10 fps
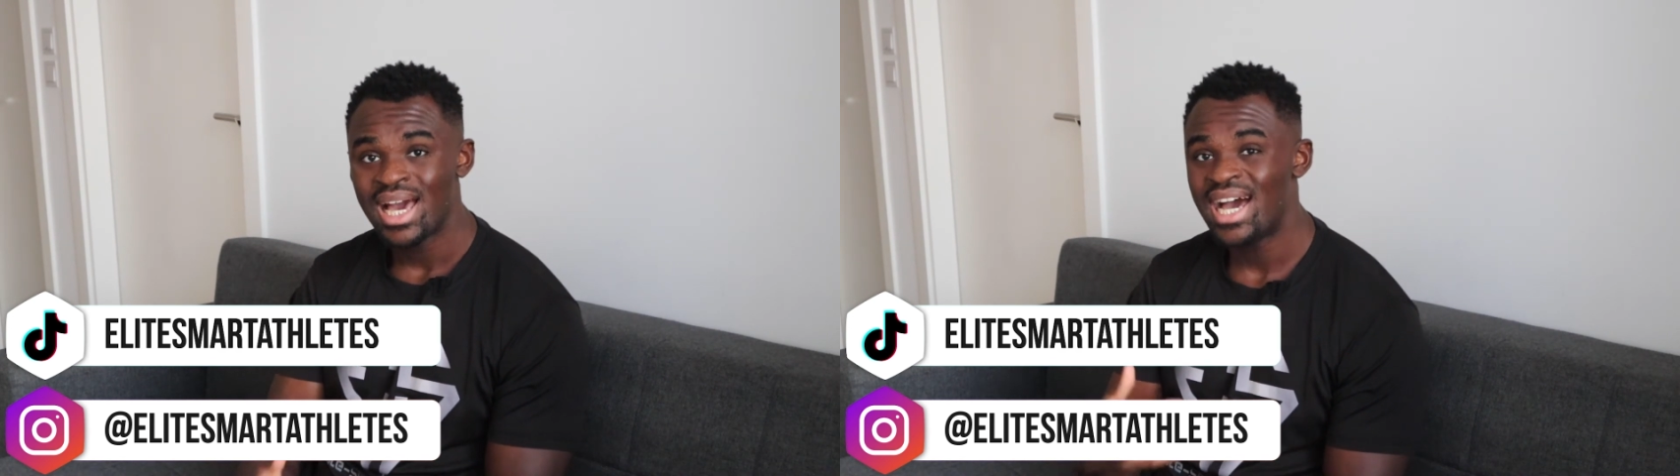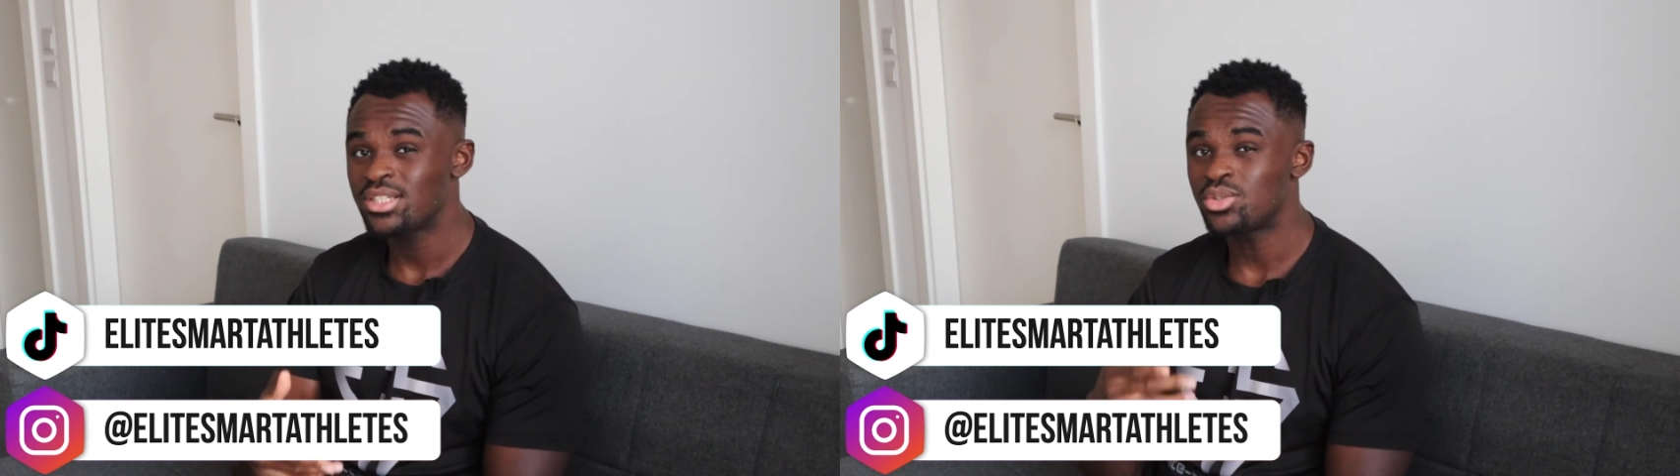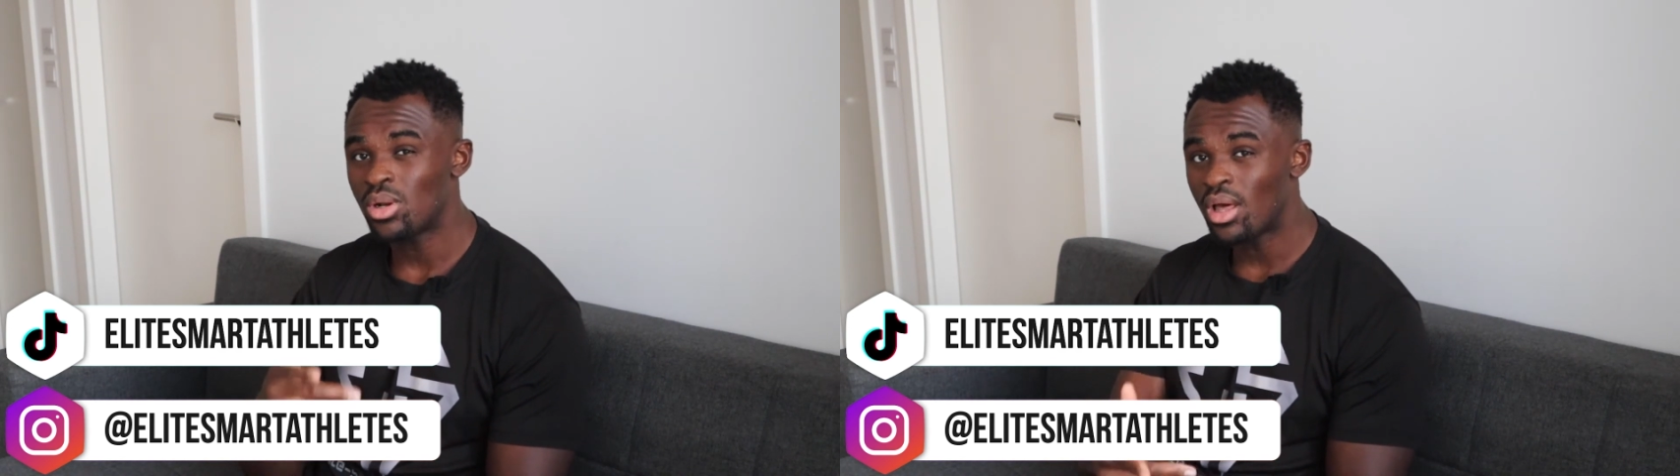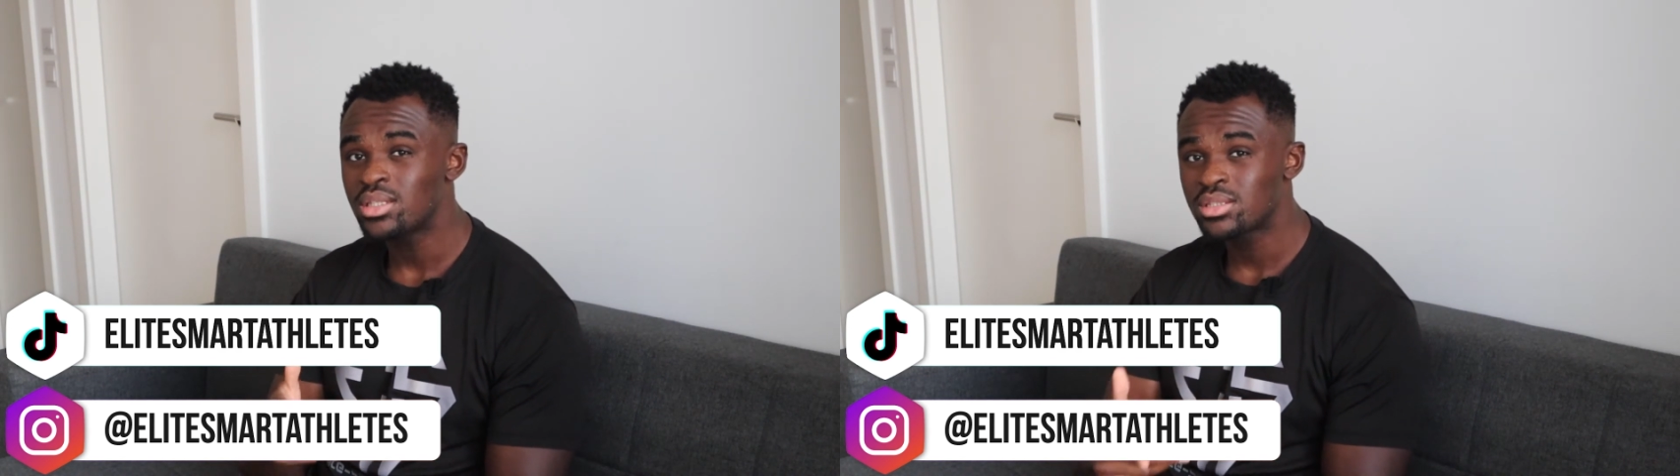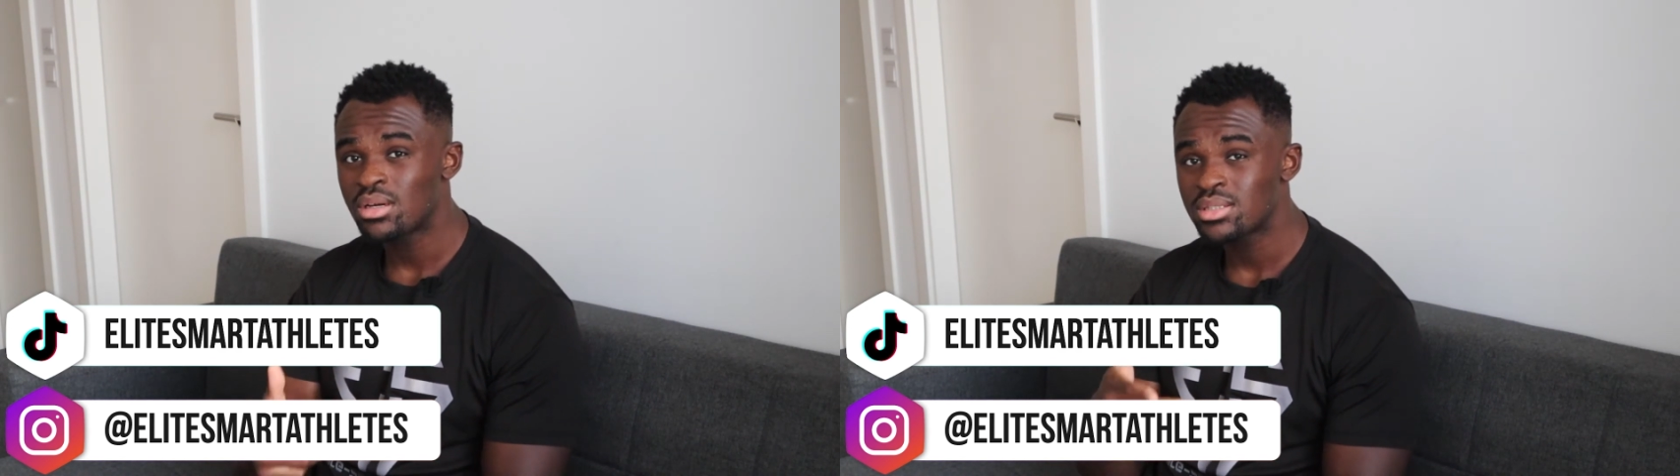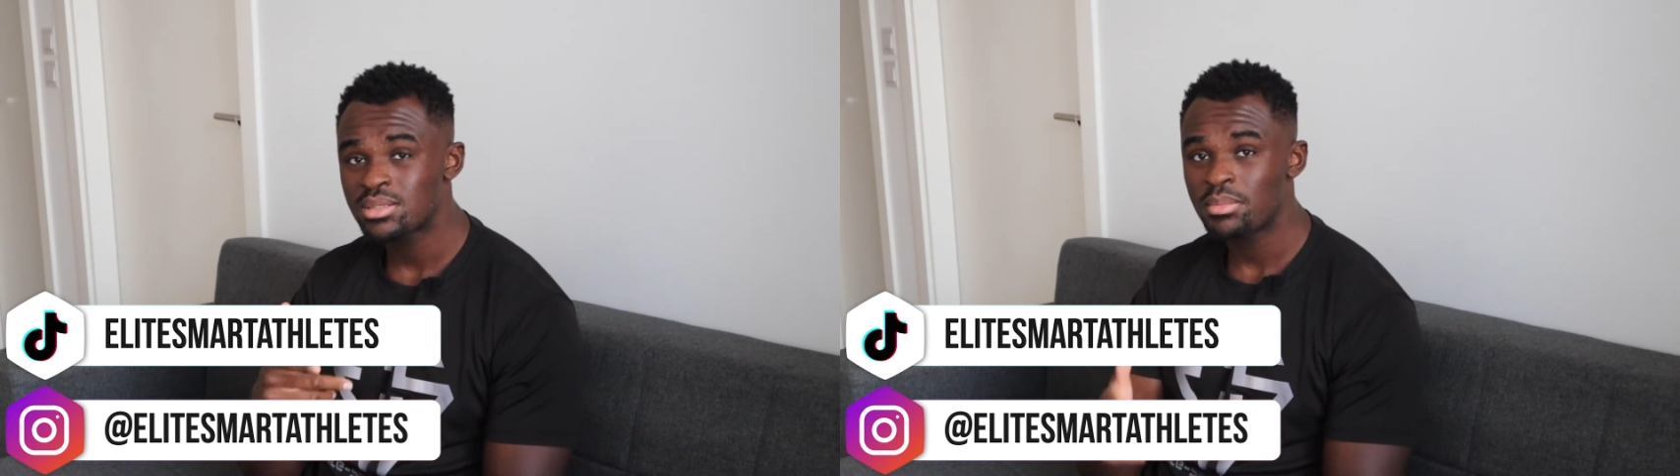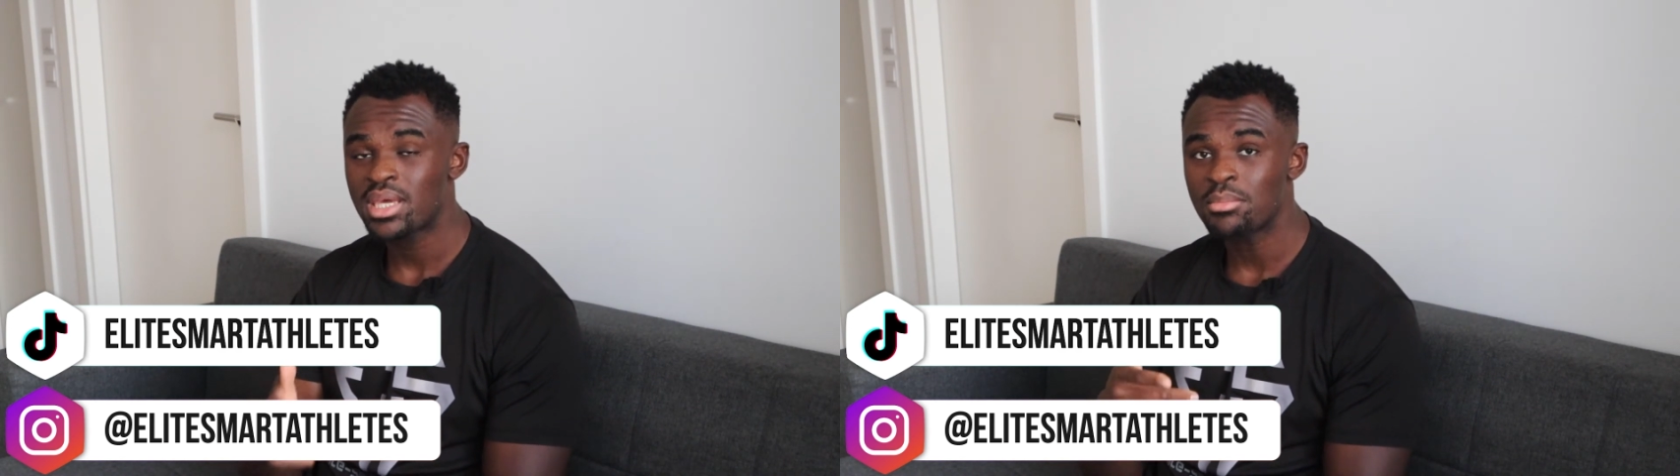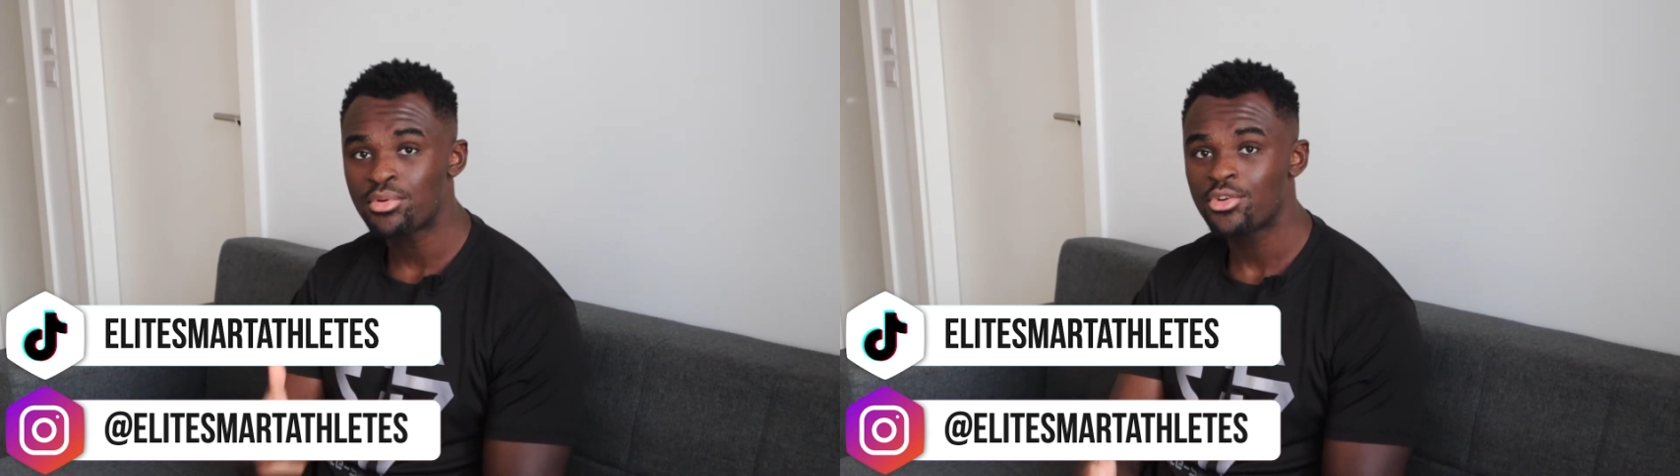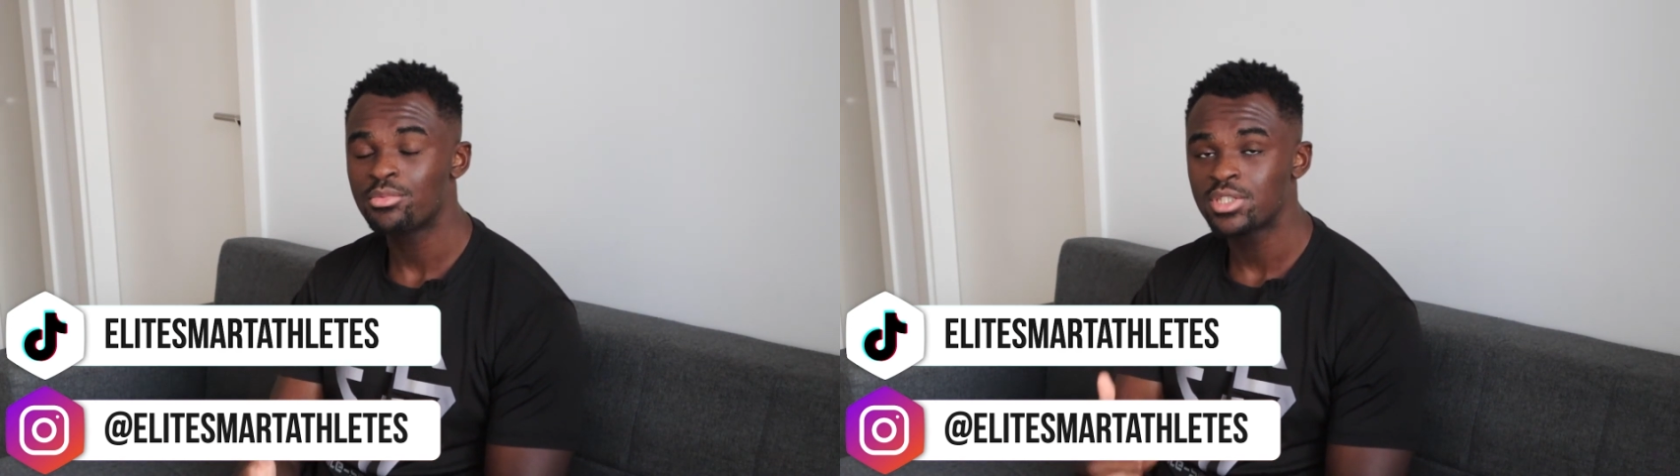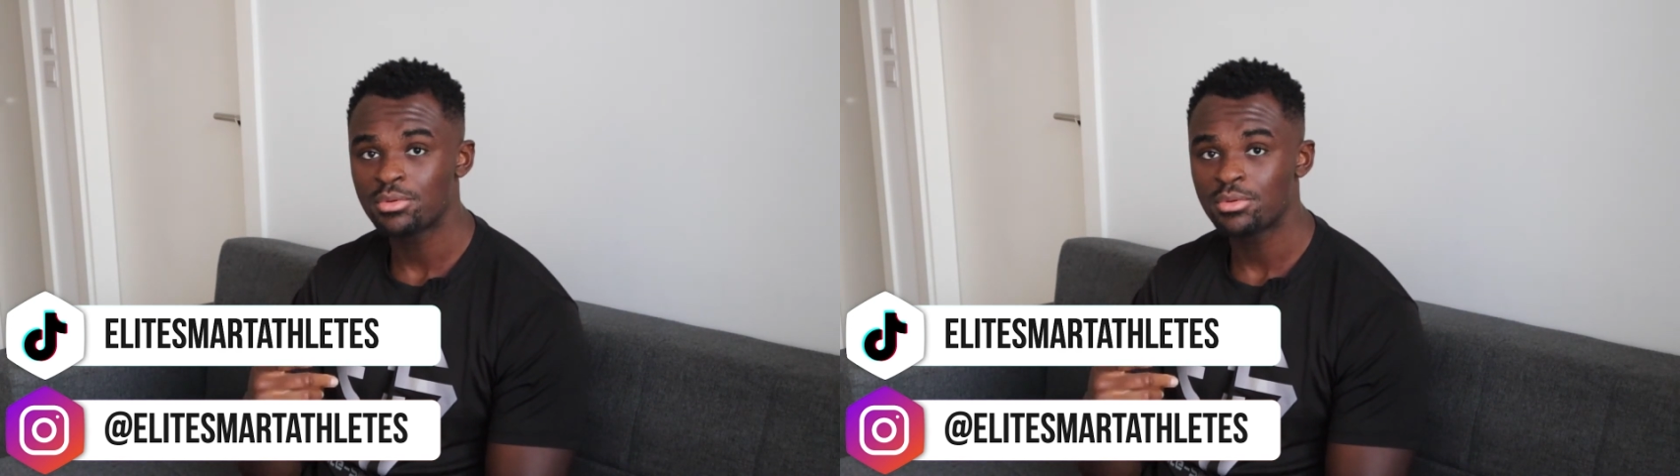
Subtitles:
and it's your last chance to make improvements